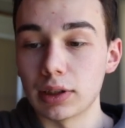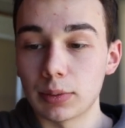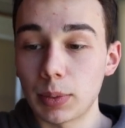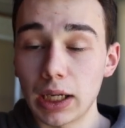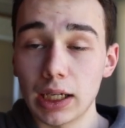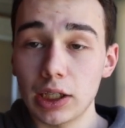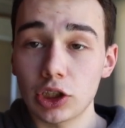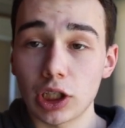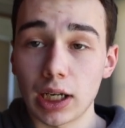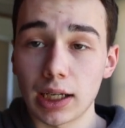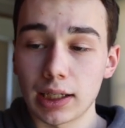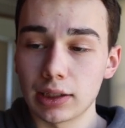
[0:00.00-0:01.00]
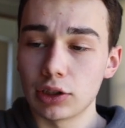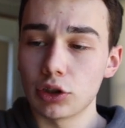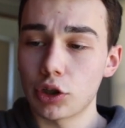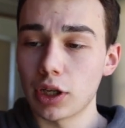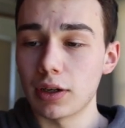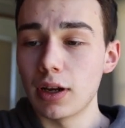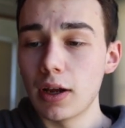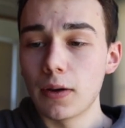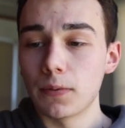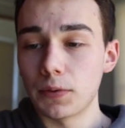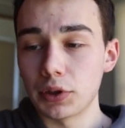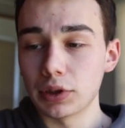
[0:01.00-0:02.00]
this page, and you can
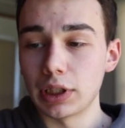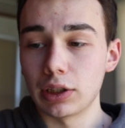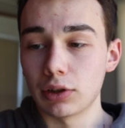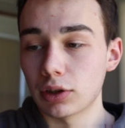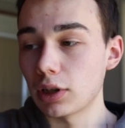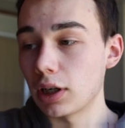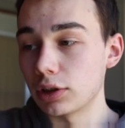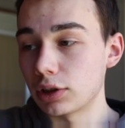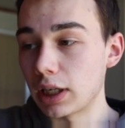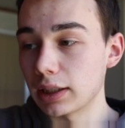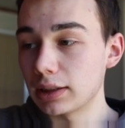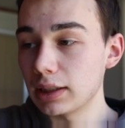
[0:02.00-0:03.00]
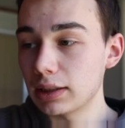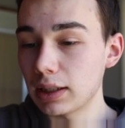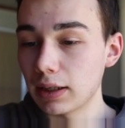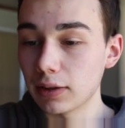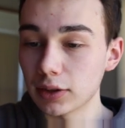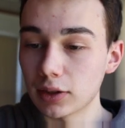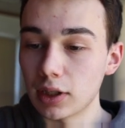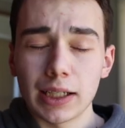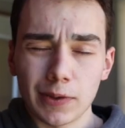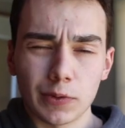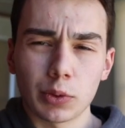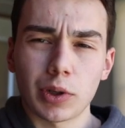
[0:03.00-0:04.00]
fill in your contract details.
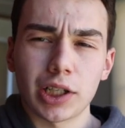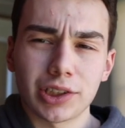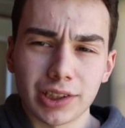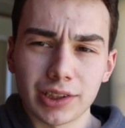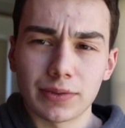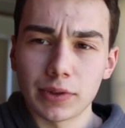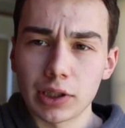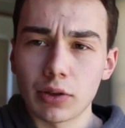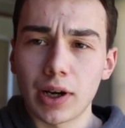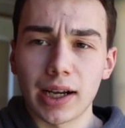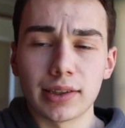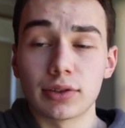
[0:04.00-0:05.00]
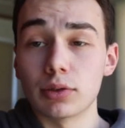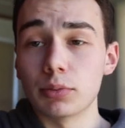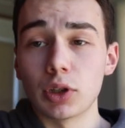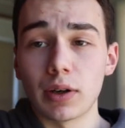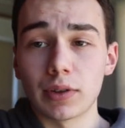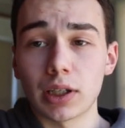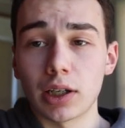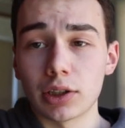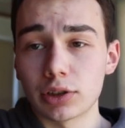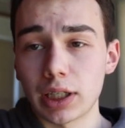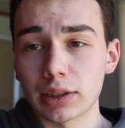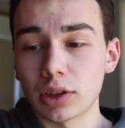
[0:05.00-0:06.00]
If you're watching this video, I assume you have a
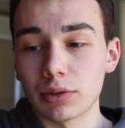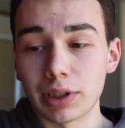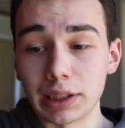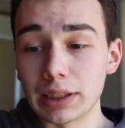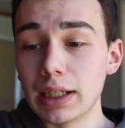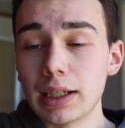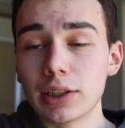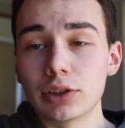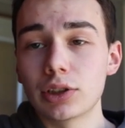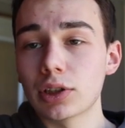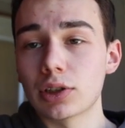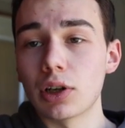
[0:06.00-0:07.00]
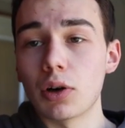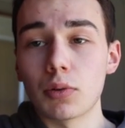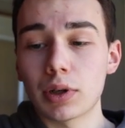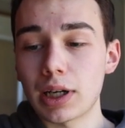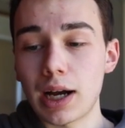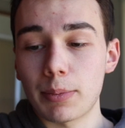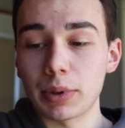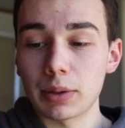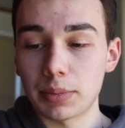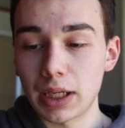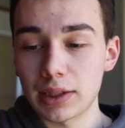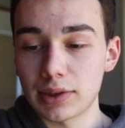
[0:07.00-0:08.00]
contract already. Just go copy
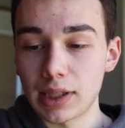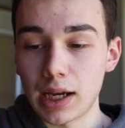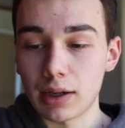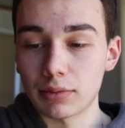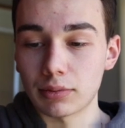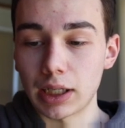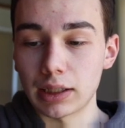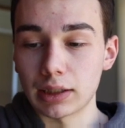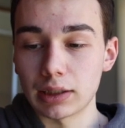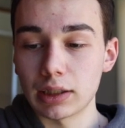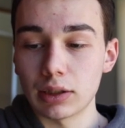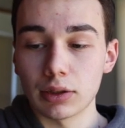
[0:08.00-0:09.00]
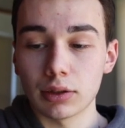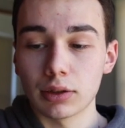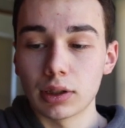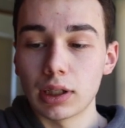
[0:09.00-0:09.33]
and paste that right in here,